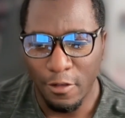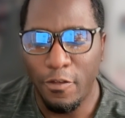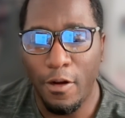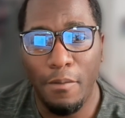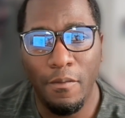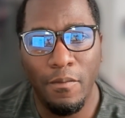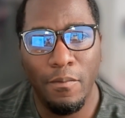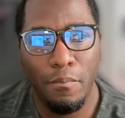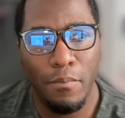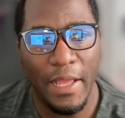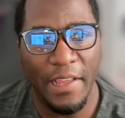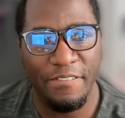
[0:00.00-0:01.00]
so far
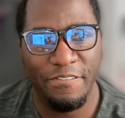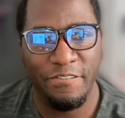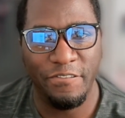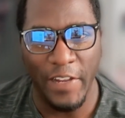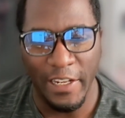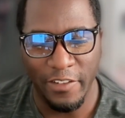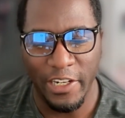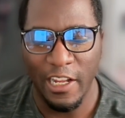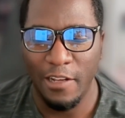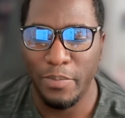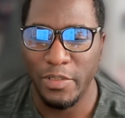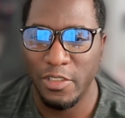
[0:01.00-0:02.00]
my
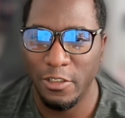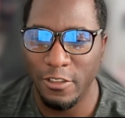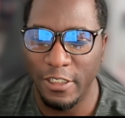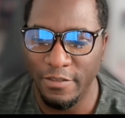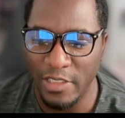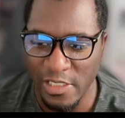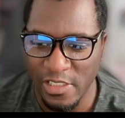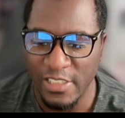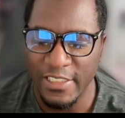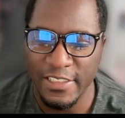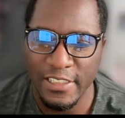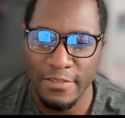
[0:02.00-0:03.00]
favorite episode of
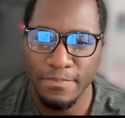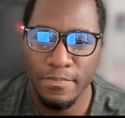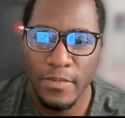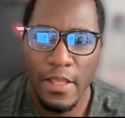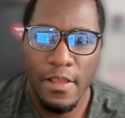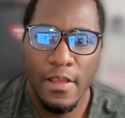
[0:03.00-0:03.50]
this season.